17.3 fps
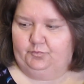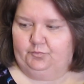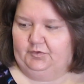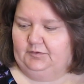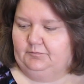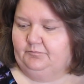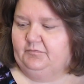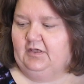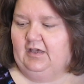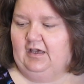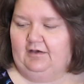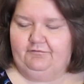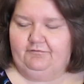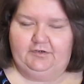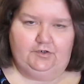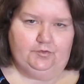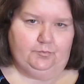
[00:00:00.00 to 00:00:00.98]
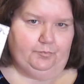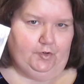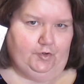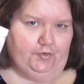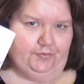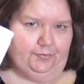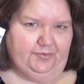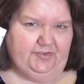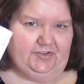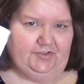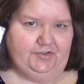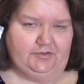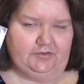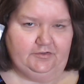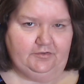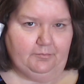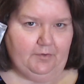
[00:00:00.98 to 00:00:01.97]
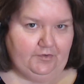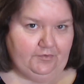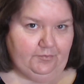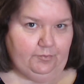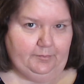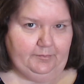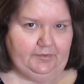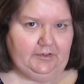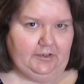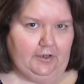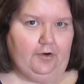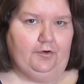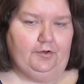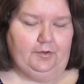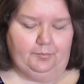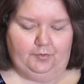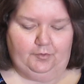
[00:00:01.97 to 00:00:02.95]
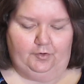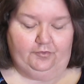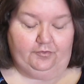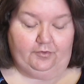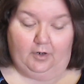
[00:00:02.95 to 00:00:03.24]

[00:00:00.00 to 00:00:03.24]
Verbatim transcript: but I figured a purse was good because most women carry a purse.